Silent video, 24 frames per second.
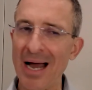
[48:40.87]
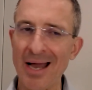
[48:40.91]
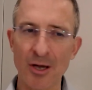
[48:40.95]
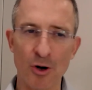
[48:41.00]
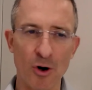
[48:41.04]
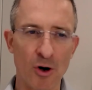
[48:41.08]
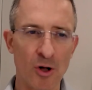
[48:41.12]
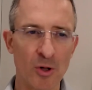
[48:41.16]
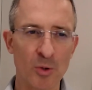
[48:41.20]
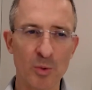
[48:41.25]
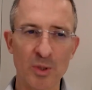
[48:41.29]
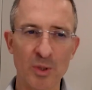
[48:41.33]

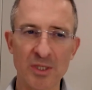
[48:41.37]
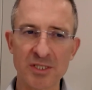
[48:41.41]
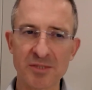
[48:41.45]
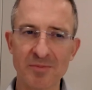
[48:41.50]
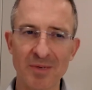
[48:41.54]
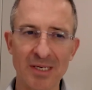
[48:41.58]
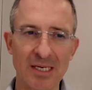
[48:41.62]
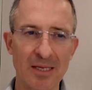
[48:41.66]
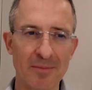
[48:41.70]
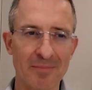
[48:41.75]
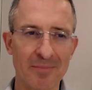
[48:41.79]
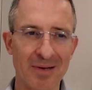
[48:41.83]
I
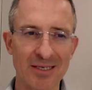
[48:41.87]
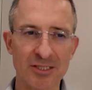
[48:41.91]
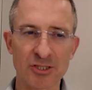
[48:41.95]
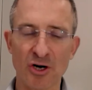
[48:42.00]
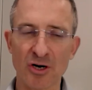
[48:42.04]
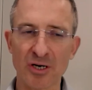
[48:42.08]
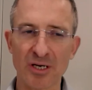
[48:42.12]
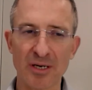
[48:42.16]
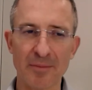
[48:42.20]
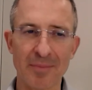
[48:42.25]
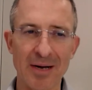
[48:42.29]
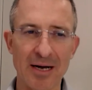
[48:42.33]
always begin by
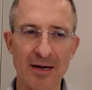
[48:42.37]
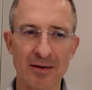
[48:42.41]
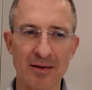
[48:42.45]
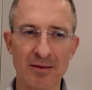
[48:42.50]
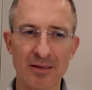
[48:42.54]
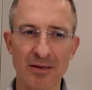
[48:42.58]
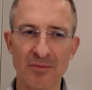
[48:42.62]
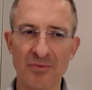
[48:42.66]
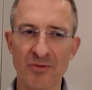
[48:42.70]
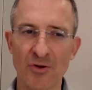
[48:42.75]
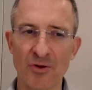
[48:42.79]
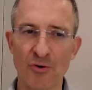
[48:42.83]
talking
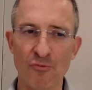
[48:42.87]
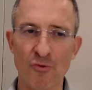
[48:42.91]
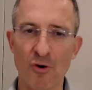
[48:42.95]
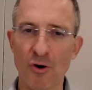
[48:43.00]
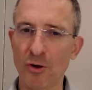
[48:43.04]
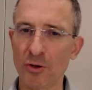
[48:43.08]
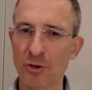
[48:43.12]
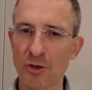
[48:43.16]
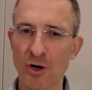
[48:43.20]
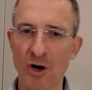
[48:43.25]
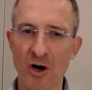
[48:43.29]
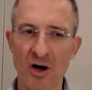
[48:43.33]
about the
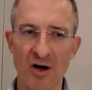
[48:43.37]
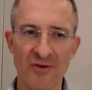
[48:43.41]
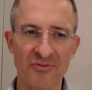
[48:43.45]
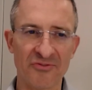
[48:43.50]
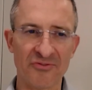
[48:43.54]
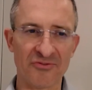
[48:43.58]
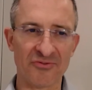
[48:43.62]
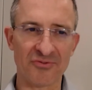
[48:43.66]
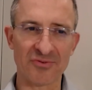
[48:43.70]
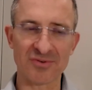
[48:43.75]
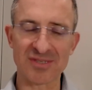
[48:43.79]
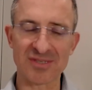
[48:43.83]
role of